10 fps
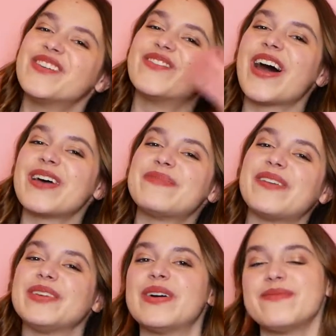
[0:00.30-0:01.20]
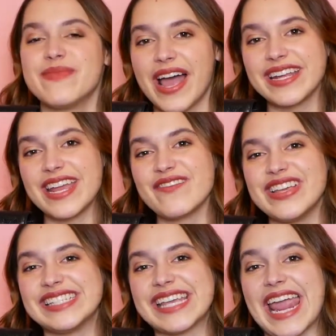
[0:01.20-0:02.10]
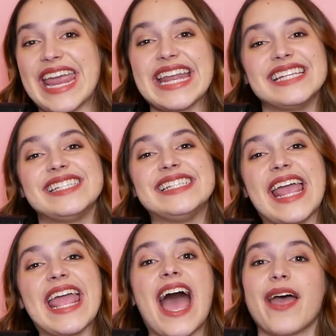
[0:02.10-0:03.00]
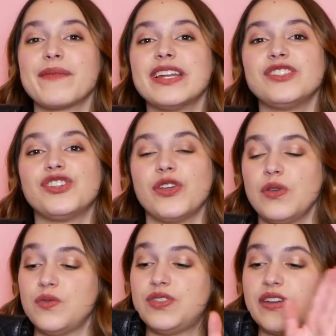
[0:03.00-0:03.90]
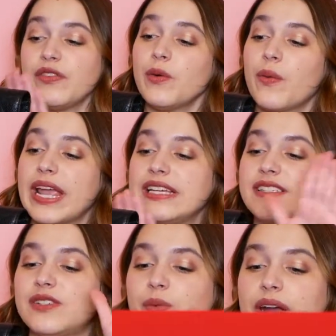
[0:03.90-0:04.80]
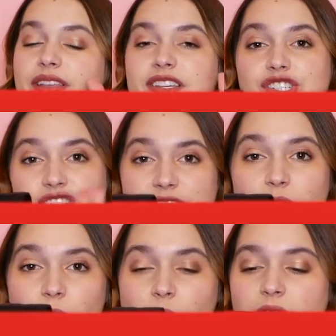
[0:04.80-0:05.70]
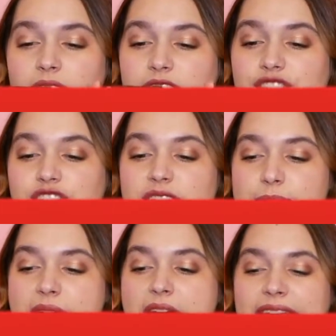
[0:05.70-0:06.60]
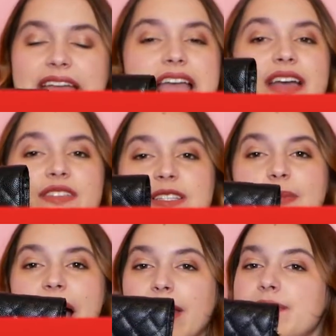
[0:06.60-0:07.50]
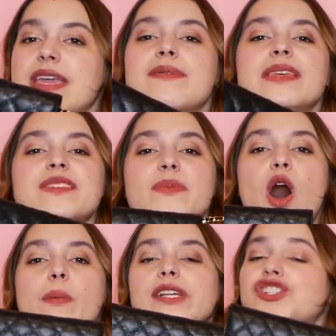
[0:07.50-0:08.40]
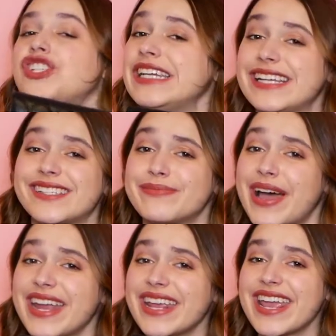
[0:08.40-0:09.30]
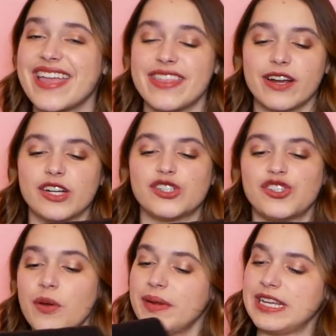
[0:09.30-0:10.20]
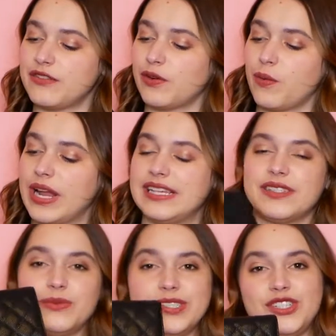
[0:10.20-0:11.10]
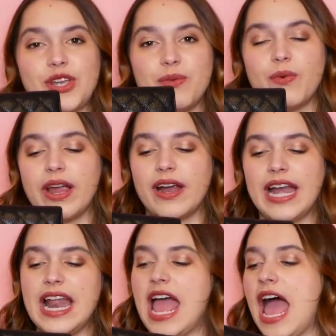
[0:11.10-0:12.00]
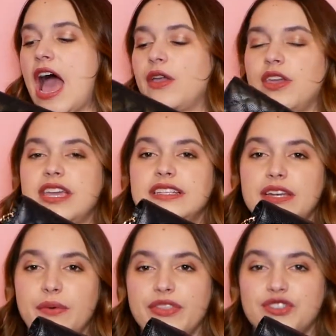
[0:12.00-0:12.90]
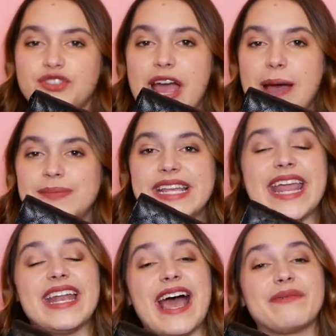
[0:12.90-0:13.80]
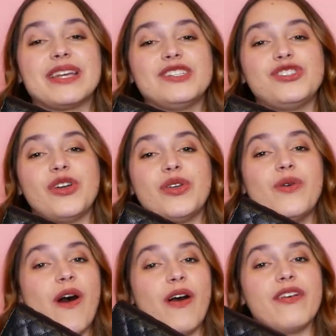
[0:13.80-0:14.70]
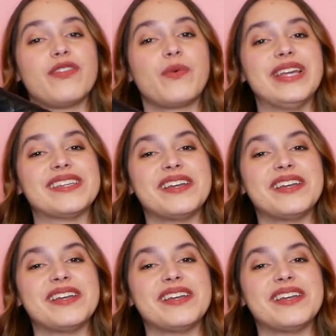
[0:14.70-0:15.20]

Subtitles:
What up everyone, my name is Kate and today I'm going to show you different ways to wear the Chanel wallet on chain bag. This bag may be small, but she is mighty and there are so many different ways in which you can wear it, how you can deal with the straps, and I'm going to show you all of the ways